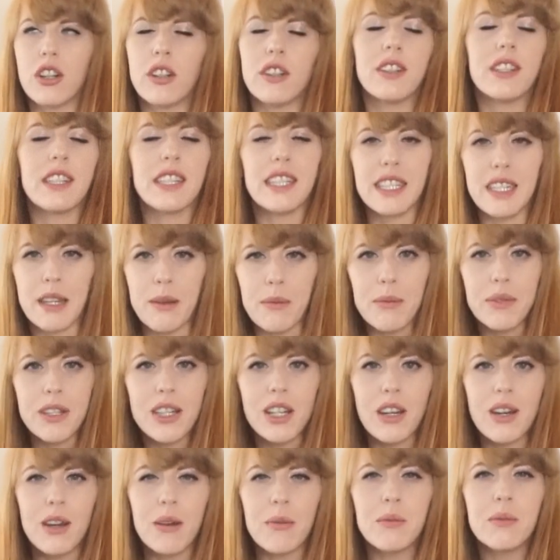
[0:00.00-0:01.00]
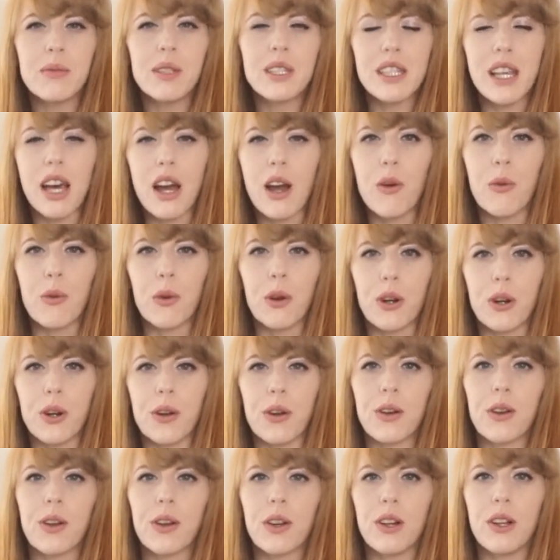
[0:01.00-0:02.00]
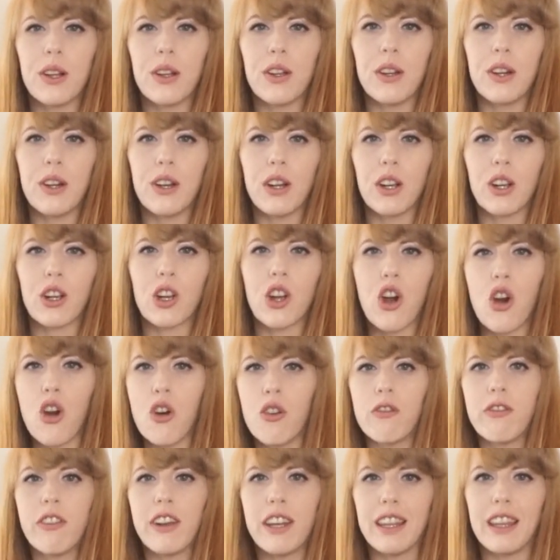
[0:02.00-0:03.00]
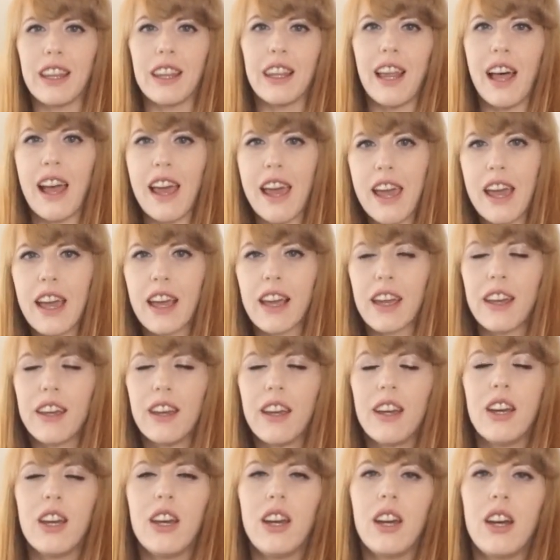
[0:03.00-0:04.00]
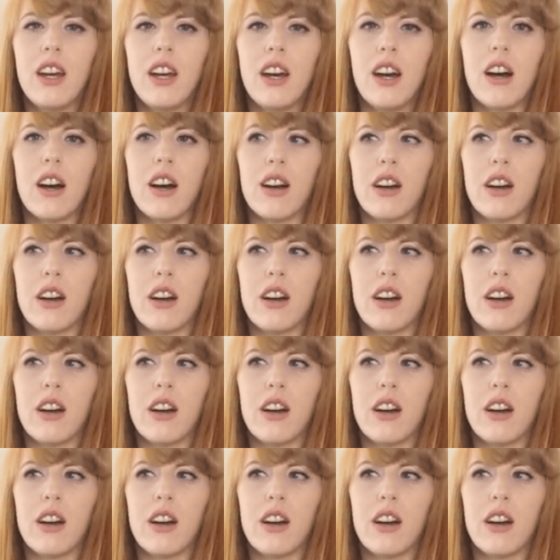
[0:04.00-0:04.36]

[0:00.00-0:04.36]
certain symptoms that were COVID-like.